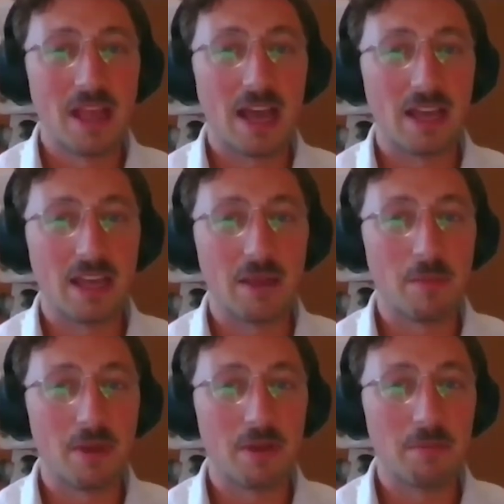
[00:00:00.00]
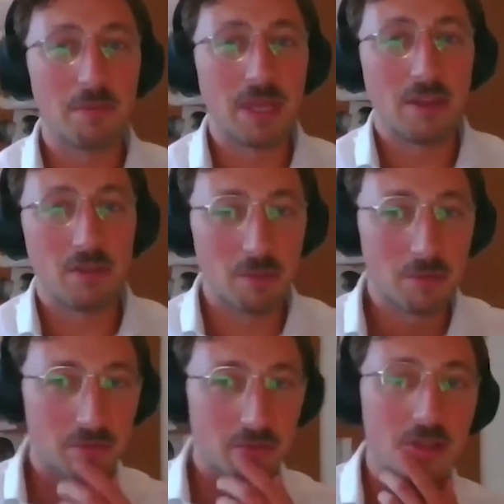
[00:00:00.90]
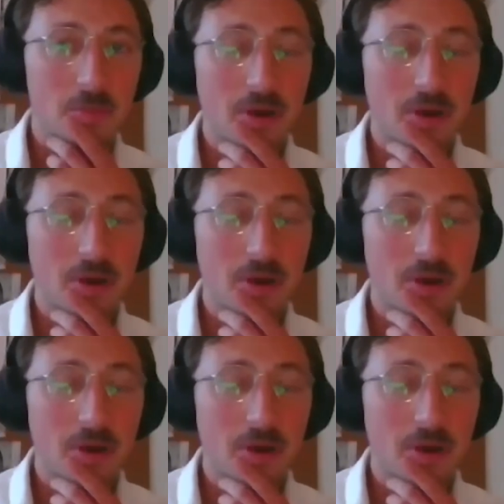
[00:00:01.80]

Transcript: I am being supervised